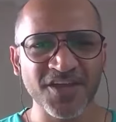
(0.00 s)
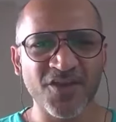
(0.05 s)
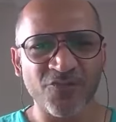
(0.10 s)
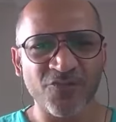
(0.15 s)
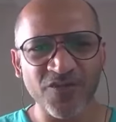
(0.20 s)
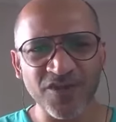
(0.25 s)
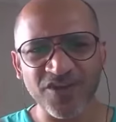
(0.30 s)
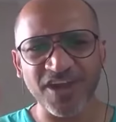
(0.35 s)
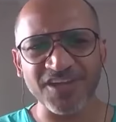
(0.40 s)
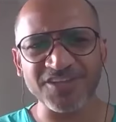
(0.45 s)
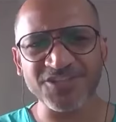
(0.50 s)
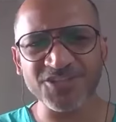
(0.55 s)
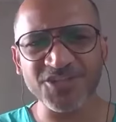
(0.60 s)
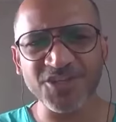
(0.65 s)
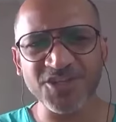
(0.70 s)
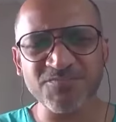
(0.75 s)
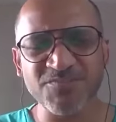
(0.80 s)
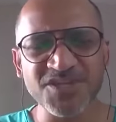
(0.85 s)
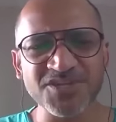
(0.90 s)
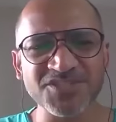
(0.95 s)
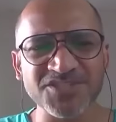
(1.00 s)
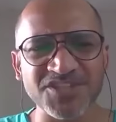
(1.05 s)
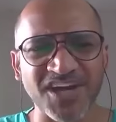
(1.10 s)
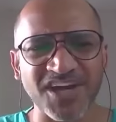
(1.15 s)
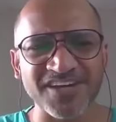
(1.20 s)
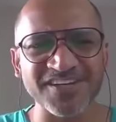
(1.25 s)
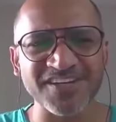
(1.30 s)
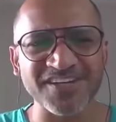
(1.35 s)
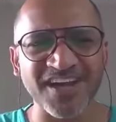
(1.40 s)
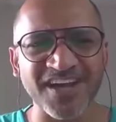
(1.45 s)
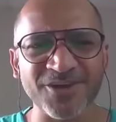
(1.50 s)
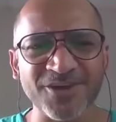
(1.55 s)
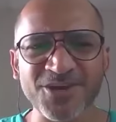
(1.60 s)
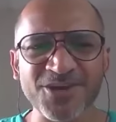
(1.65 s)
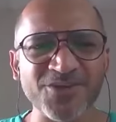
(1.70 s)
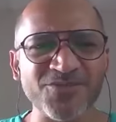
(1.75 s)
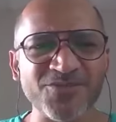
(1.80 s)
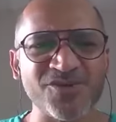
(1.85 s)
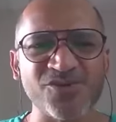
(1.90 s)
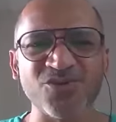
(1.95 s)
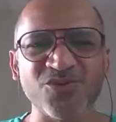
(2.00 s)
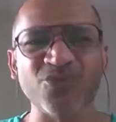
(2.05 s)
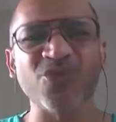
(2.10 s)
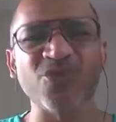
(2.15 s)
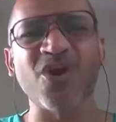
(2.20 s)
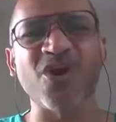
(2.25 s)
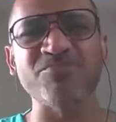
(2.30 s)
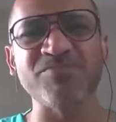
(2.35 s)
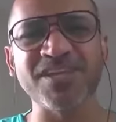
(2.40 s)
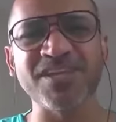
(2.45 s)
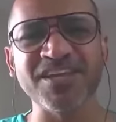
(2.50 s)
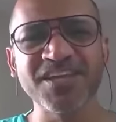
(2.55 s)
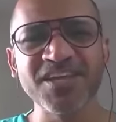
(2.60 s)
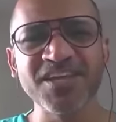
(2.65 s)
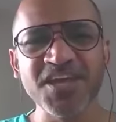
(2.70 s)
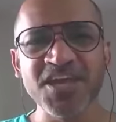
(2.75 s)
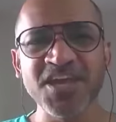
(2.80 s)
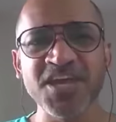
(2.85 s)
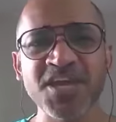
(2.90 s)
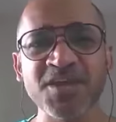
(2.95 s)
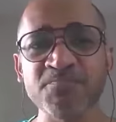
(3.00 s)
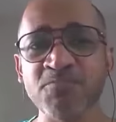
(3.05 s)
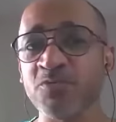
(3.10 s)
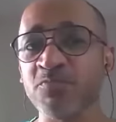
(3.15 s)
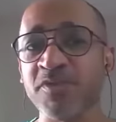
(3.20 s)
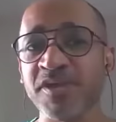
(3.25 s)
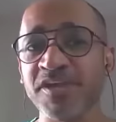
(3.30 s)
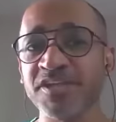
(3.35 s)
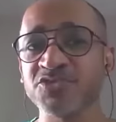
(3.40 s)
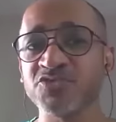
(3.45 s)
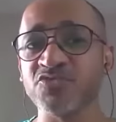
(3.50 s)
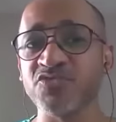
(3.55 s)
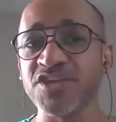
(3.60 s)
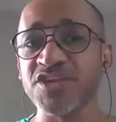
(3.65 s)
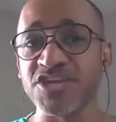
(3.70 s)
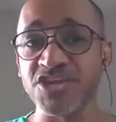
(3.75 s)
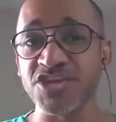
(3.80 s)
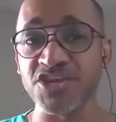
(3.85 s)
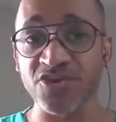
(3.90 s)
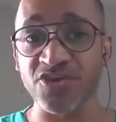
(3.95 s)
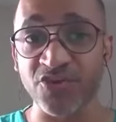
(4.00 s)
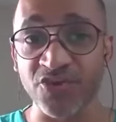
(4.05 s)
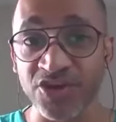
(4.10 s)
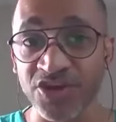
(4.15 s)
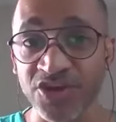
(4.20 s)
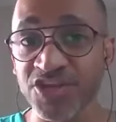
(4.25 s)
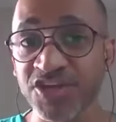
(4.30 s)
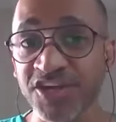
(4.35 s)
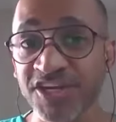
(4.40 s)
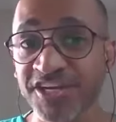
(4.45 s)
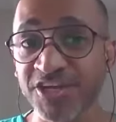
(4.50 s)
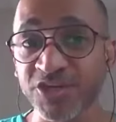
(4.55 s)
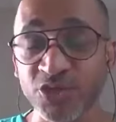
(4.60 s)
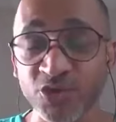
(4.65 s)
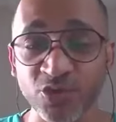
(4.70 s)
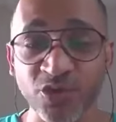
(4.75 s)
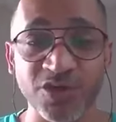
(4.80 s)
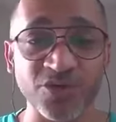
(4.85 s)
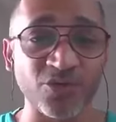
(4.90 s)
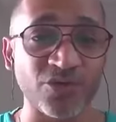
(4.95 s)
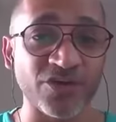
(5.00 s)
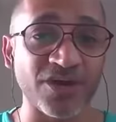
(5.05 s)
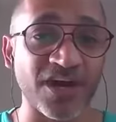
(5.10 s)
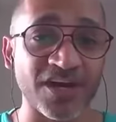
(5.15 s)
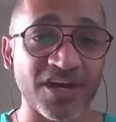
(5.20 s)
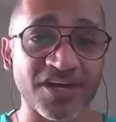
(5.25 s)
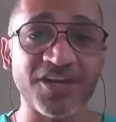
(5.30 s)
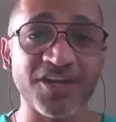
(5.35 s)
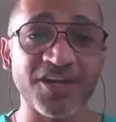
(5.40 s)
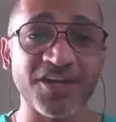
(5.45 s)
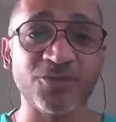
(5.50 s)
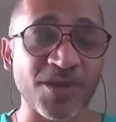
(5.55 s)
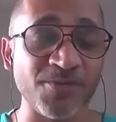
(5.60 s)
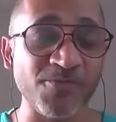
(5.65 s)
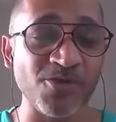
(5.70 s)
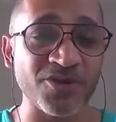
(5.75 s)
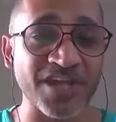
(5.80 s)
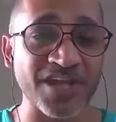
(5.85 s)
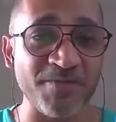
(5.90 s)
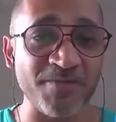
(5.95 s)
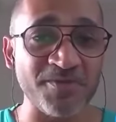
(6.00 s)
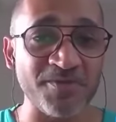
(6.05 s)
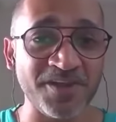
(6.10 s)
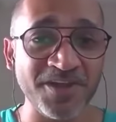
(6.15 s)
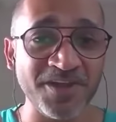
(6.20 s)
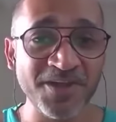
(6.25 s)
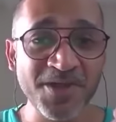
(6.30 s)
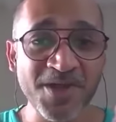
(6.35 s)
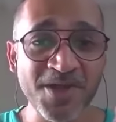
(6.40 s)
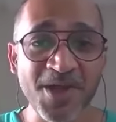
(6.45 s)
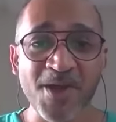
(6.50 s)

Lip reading: When Rajesh and me started, I didn't even know how many hippoBrains we really knew and would agree to come on camera.